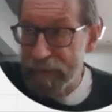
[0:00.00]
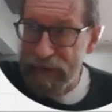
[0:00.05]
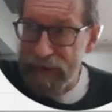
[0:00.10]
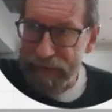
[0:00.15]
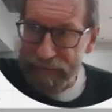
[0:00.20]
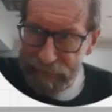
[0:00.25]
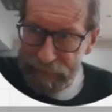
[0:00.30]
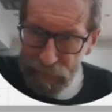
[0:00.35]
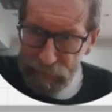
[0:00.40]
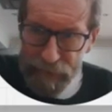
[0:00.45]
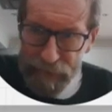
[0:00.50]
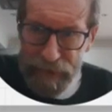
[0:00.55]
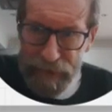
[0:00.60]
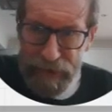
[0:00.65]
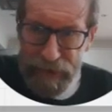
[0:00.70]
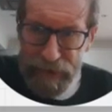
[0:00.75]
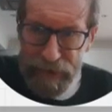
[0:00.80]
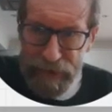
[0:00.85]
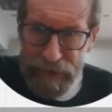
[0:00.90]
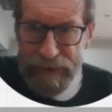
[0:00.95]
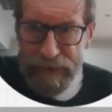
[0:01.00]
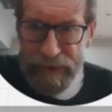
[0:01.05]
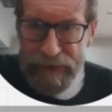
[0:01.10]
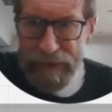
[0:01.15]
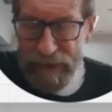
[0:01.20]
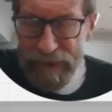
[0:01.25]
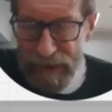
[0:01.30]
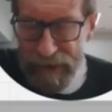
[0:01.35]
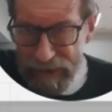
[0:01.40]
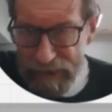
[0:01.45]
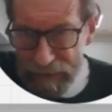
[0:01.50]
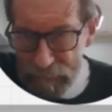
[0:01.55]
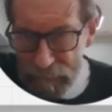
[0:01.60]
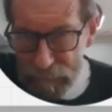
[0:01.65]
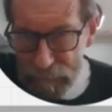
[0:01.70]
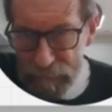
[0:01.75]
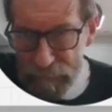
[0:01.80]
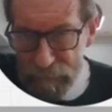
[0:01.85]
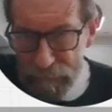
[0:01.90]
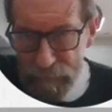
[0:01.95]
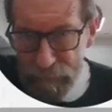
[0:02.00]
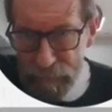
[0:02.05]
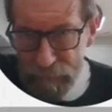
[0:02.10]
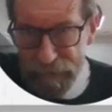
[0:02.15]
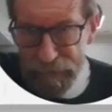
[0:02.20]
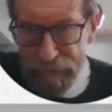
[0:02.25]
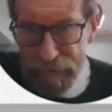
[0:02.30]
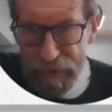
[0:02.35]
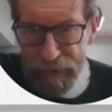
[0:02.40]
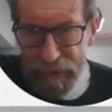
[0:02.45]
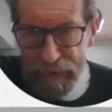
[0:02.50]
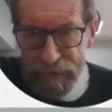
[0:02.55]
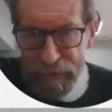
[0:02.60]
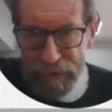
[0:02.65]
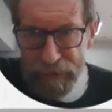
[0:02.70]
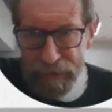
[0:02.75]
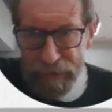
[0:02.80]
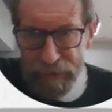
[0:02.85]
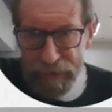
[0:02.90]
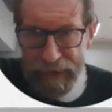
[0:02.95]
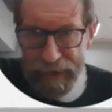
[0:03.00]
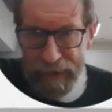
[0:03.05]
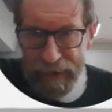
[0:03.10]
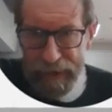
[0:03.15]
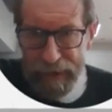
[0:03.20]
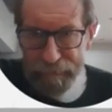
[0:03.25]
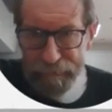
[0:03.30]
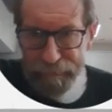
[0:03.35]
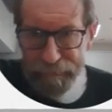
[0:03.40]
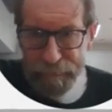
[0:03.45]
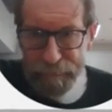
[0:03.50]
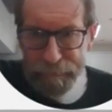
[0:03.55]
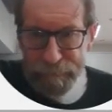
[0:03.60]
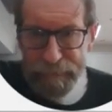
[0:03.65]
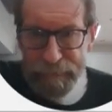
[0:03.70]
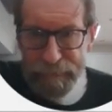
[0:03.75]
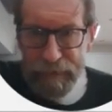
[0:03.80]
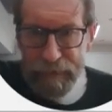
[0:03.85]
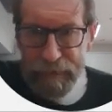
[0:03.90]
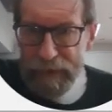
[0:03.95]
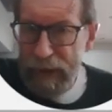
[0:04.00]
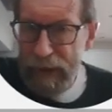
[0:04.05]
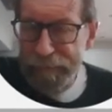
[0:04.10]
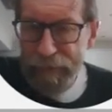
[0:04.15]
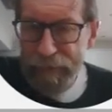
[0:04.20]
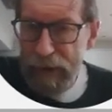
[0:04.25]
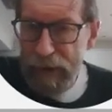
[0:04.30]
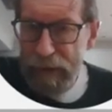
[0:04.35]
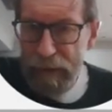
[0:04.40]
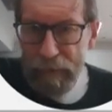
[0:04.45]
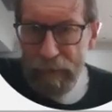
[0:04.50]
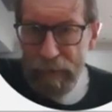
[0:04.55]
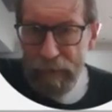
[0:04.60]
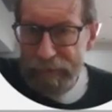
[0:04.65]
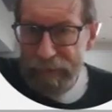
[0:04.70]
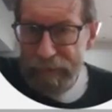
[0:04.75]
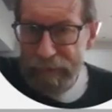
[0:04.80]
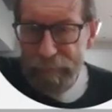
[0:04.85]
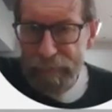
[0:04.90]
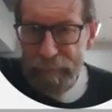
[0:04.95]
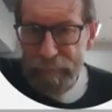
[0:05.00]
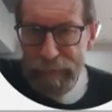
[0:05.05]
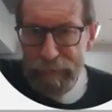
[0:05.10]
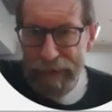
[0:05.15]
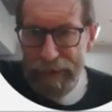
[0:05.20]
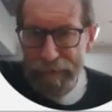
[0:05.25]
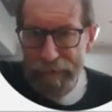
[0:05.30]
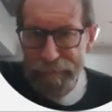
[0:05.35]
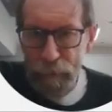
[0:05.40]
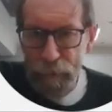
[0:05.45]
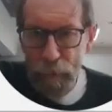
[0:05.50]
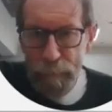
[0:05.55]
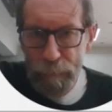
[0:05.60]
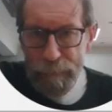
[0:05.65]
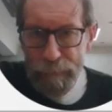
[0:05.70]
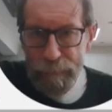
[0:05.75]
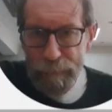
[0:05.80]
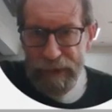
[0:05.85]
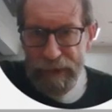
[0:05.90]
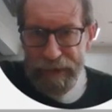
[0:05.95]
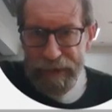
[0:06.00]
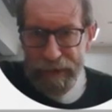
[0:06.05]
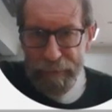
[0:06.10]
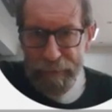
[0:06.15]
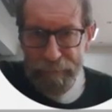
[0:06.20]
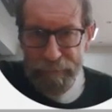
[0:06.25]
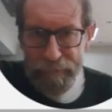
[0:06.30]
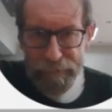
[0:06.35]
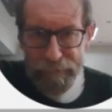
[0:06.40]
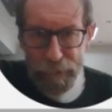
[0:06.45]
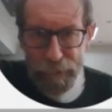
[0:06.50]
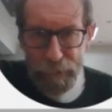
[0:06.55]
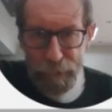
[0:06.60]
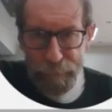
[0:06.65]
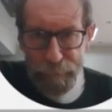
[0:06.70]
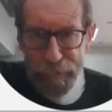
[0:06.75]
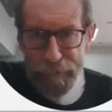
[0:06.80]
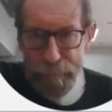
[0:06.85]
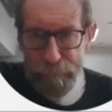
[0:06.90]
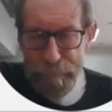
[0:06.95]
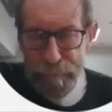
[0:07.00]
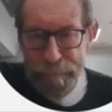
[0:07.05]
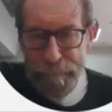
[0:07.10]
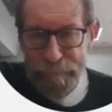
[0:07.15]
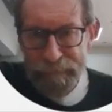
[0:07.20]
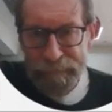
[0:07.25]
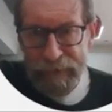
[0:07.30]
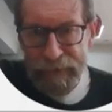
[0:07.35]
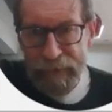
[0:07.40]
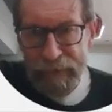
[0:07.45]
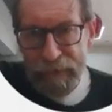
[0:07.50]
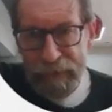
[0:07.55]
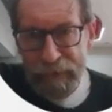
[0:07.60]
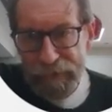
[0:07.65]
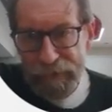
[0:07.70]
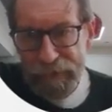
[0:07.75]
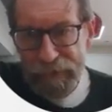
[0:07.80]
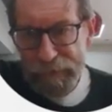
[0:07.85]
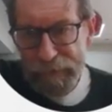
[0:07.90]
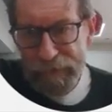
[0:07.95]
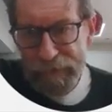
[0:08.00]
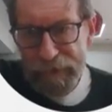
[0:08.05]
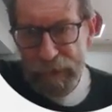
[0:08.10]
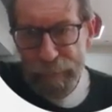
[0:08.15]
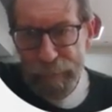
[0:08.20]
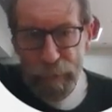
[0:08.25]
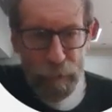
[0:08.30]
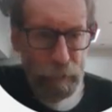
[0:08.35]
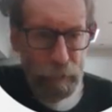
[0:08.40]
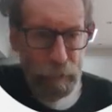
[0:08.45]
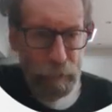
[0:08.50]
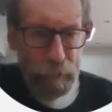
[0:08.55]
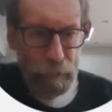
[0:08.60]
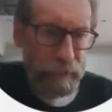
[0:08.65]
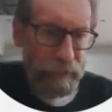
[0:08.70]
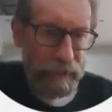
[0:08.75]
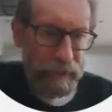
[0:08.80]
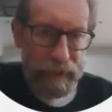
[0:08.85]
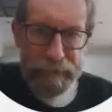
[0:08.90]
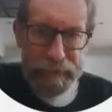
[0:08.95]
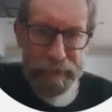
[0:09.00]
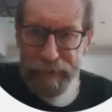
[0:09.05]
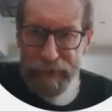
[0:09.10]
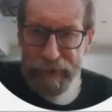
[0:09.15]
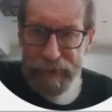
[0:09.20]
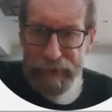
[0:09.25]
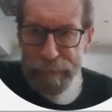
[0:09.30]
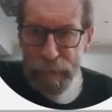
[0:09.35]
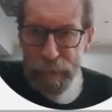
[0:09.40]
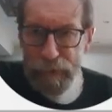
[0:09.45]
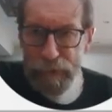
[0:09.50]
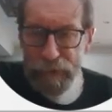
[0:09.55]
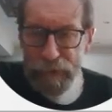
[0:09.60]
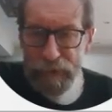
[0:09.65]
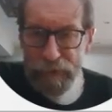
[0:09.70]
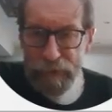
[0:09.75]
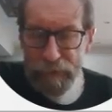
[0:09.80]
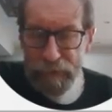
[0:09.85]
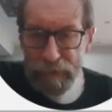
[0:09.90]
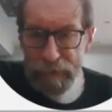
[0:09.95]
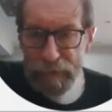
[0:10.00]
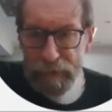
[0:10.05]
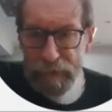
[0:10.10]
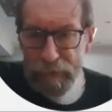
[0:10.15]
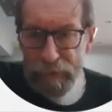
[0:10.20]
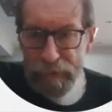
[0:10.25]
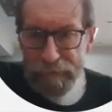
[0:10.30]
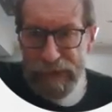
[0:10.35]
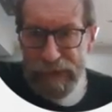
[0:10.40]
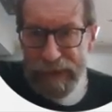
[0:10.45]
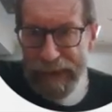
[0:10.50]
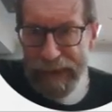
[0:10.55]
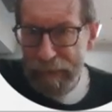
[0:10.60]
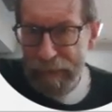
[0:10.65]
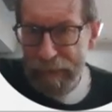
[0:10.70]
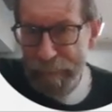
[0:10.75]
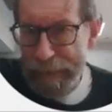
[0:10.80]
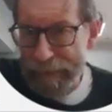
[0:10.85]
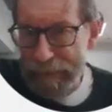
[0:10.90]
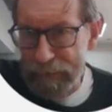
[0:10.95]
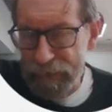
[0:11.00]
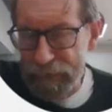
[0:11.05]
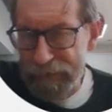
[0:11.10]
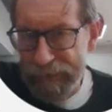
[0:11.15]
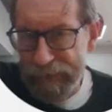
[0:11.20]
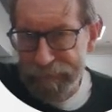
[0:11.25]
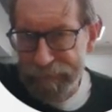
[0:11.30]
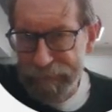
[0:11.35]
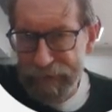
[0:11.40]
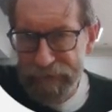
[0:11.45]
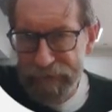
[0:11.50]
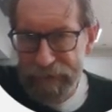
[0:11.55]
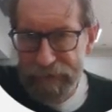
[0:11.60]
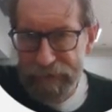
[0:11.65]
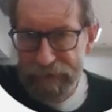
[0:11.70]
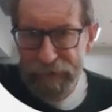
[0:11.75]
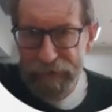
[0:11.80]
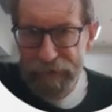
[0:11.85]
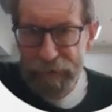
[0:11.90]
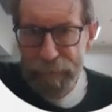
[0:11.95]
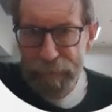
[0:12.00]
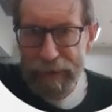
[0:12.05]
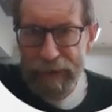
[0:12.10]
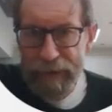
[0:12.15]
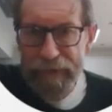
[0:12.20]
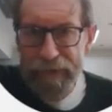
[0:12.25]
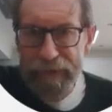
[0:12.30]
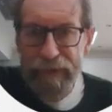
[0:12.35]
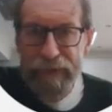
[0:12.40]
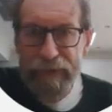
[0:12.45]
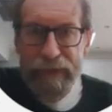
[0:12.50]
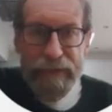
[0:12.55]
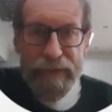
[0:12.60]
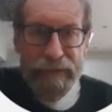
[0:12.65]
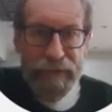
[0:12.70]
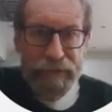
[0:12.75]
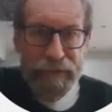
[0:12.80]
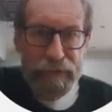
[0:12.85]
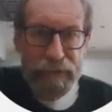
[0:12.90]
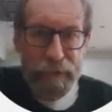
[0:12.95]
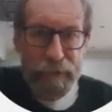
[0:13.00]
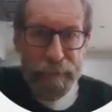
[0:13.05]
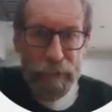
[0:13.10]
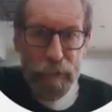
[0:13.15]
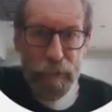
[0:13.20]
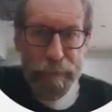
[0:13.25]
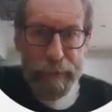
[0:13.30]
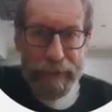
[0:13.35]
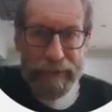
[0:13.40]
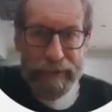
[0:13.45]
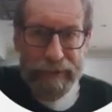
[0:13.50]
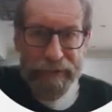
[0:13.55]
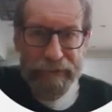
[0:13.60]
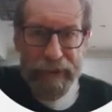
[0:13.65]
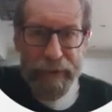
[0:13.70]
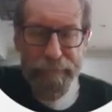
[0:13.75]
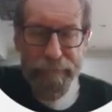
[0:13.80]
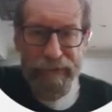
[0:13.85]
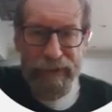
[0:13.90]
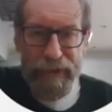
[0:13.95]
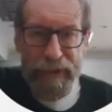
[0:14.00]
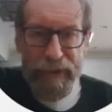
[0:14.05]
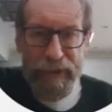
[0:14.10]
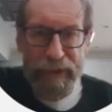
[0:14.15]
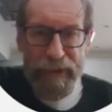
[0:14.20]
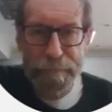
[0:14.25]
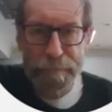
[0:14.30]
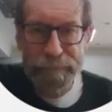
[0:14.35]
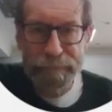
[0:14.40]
technologies and skills that I have cover a number of platforms and a number of groups. So, for example, in Facebook, obviously how I met lots of Africans in the first place, there's a group called Bankless Africa.